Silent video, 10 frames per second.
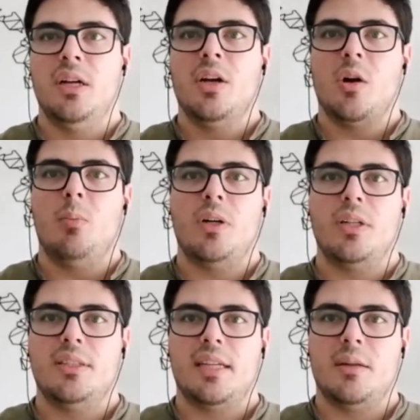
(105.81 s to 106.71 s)

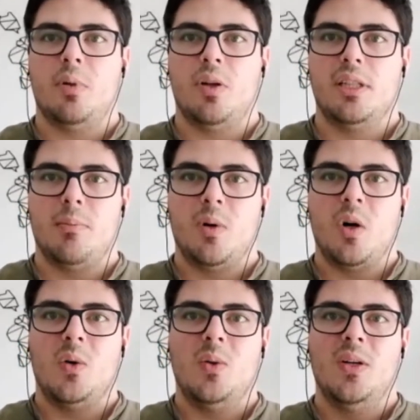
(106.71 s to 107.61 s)
components and plug them
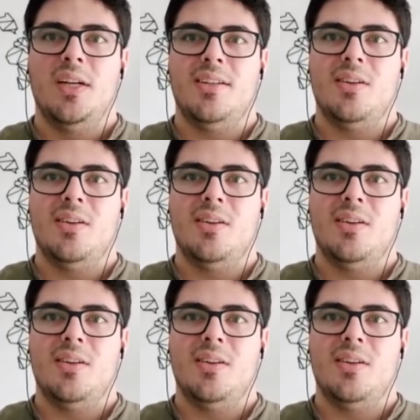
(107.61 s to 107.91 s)
all in